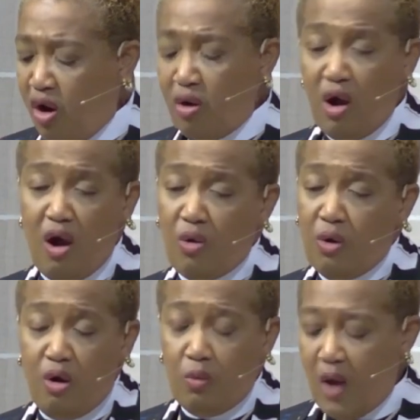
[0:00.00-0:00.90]
or
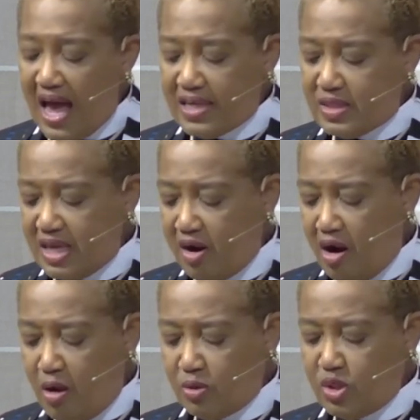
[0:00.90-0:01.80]
are wise in
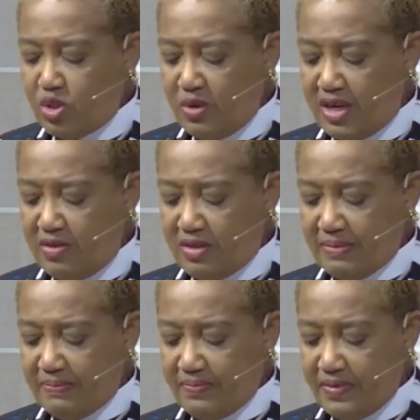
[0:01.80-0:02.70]
our own strength.
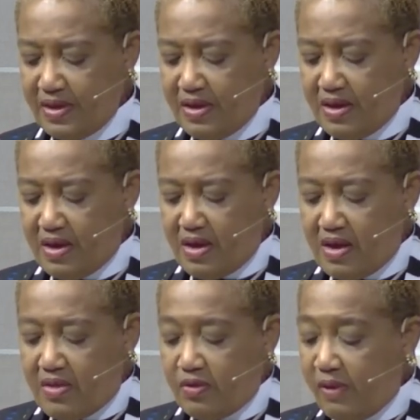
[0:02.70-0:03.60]

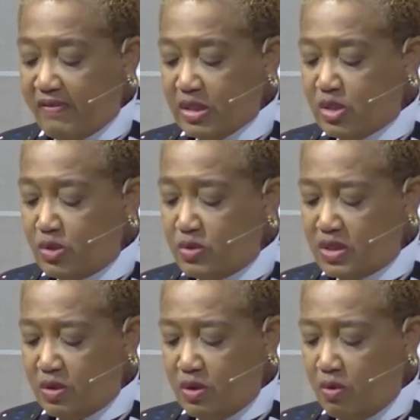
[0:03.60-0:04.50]
The Reverend
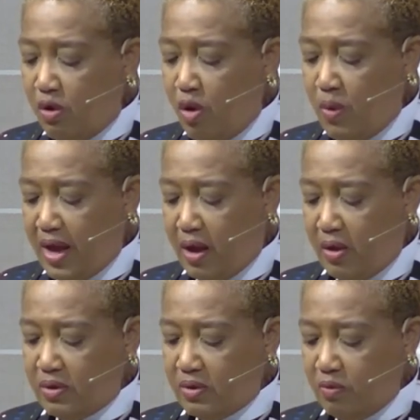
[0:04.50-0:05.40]
Susan
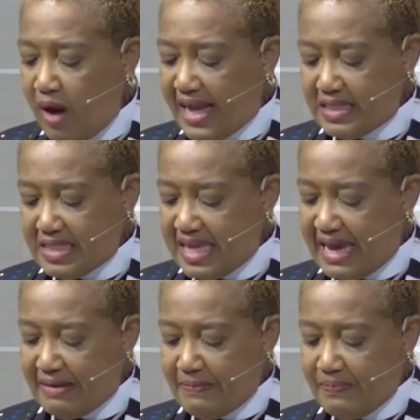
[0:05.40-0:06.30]
Crowell writes
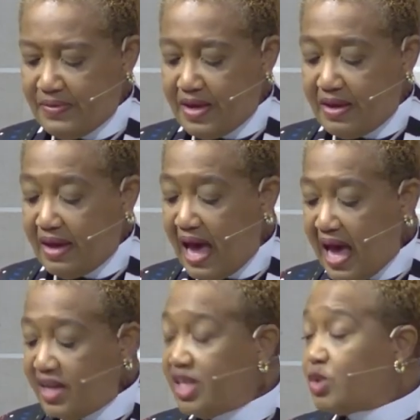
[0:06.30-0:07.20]
that
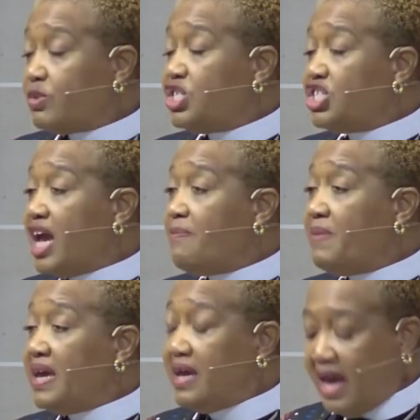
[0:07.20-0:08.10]
God is
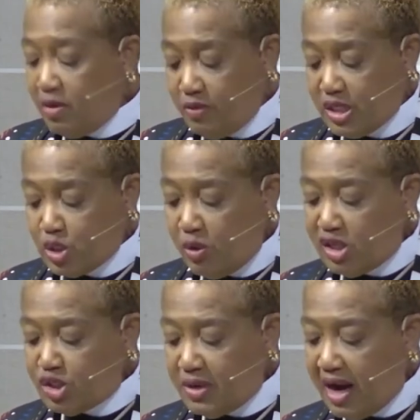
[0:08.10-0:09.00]
reshaping and
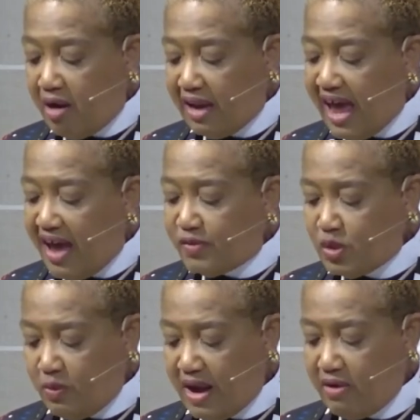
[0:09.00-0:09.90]
restructuring our
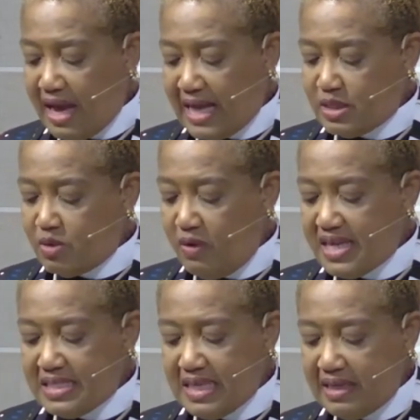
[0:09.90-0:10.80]
lives around God's
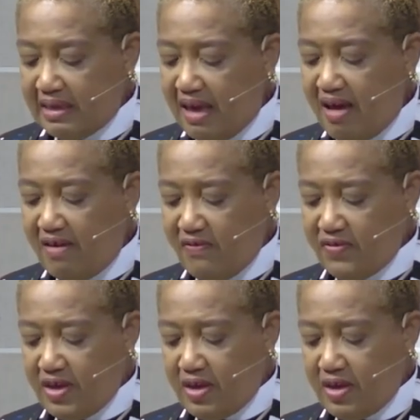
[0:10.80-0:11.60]
grace and love